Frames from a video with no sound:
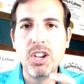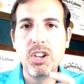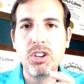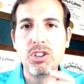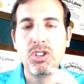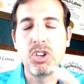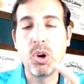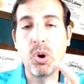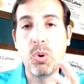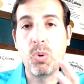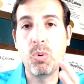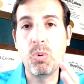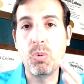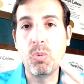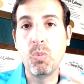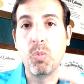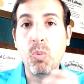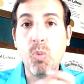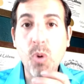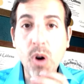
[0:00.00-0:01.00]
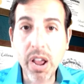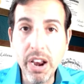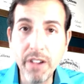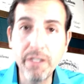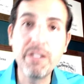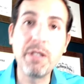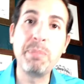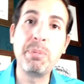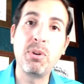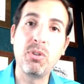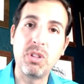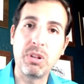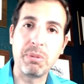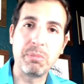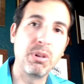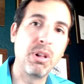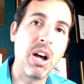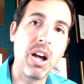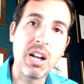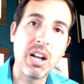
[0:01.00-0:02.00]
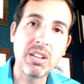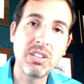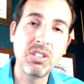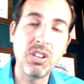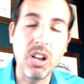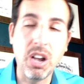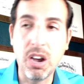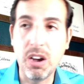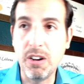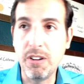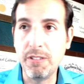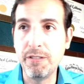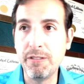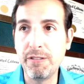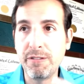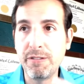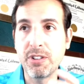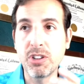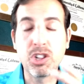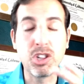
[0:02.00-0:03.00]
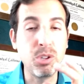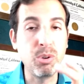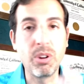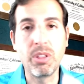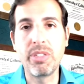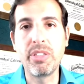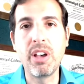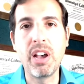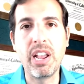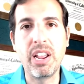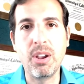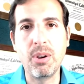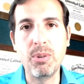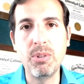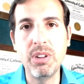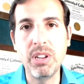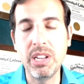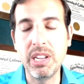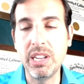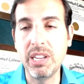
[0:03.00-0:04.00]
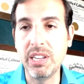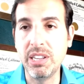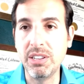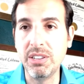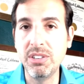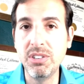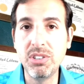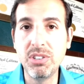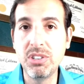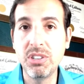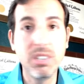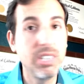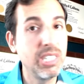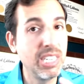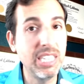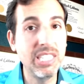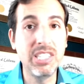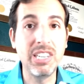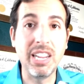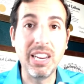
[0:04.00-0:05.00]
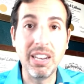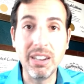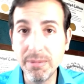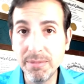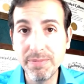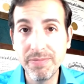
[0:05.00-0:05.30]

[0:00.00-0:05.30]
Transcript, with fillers: So one of the building blocks of glutathione is cysteine.